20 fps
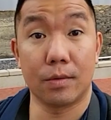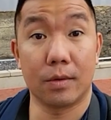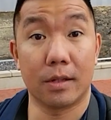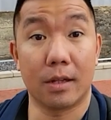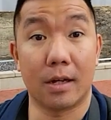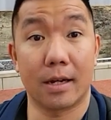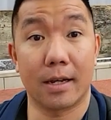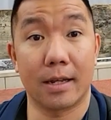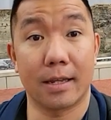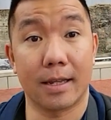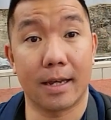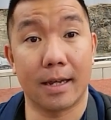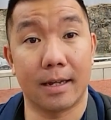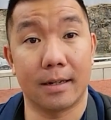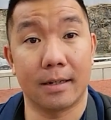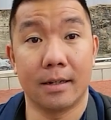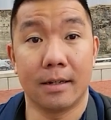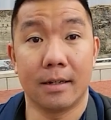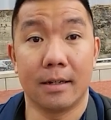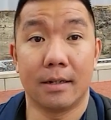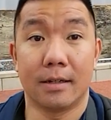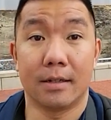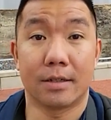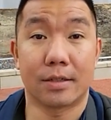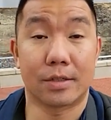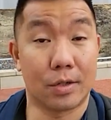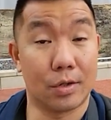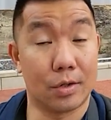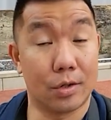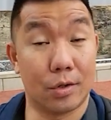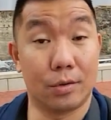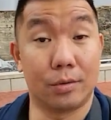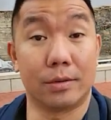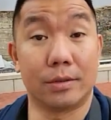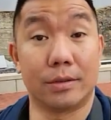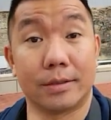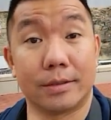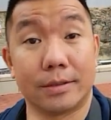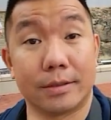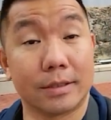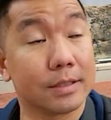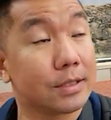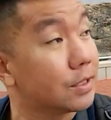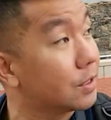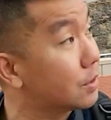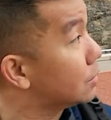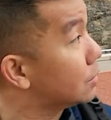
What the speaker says: a lot of that. So let's